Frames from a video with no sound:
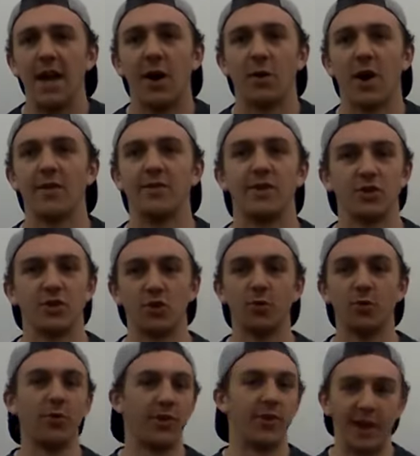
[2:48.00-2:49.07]
And we're having this
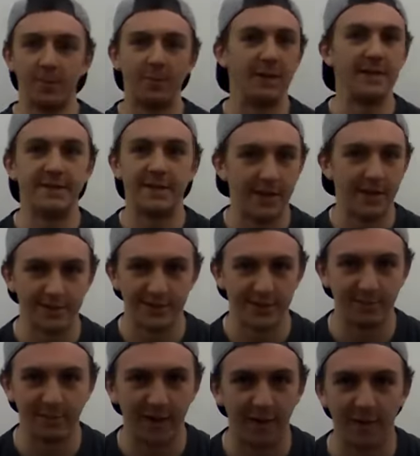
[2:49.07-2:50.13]
group therapy
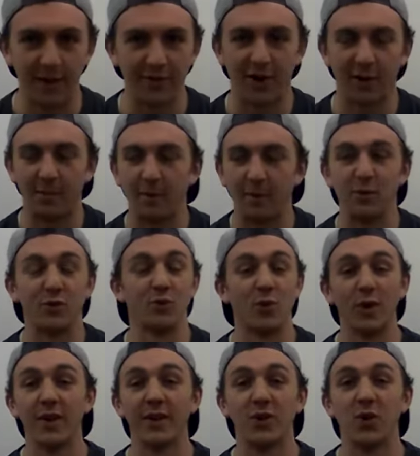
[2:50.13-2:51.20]
session, blah, blah, talking about it. It was
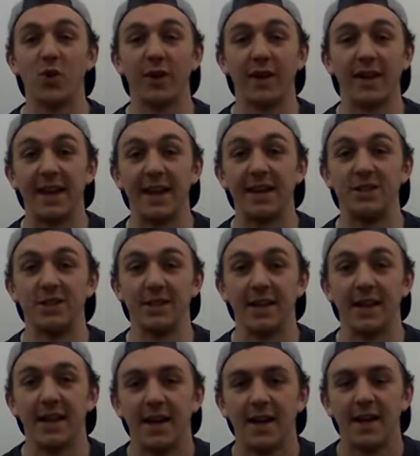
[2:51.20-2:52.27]
really cool and engaging.
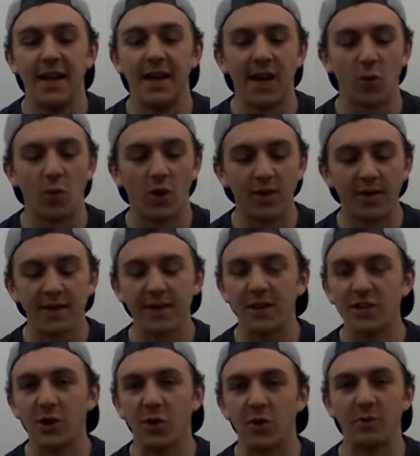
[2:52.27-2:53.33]
And one thing they
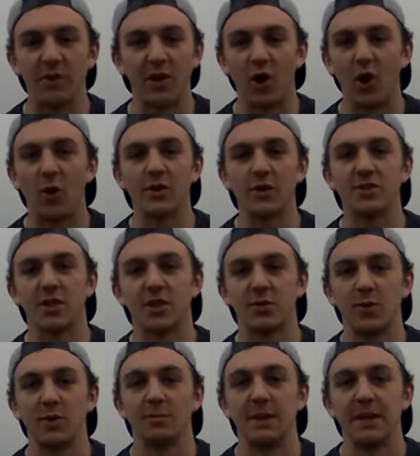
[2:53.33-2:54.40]
shared with me that always
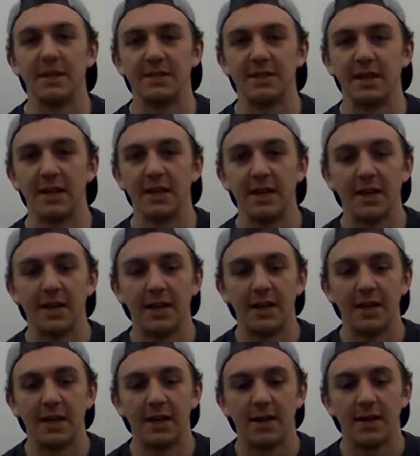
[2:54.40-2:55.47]
stuck with me, he said,
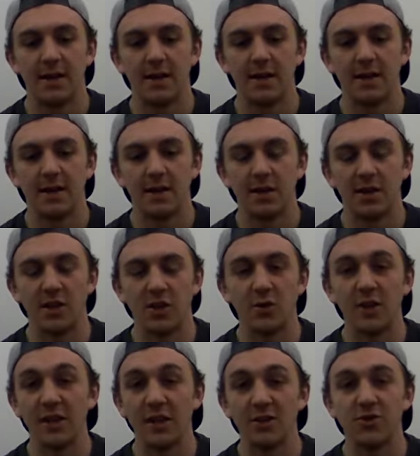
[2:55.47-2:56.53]
you
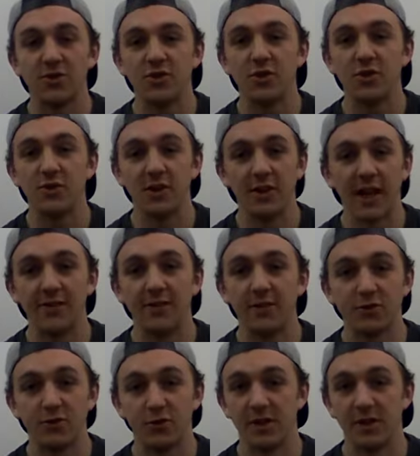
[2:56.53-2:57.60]
can either choose a life
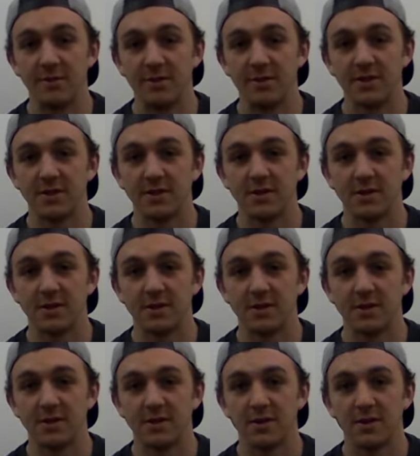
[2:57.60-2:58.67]
of dreams
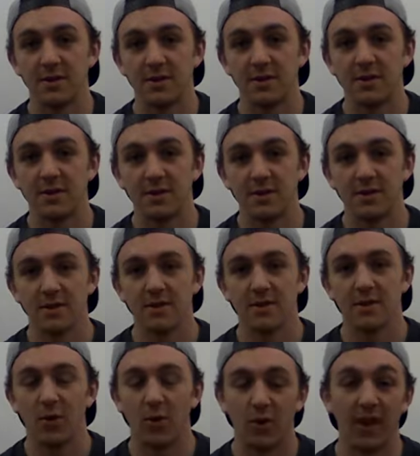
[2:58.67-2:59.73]

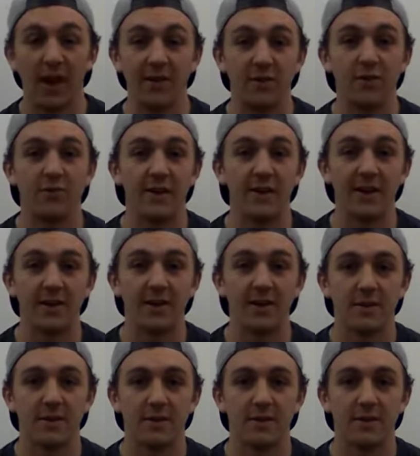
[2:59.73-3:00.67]
or a life of fear.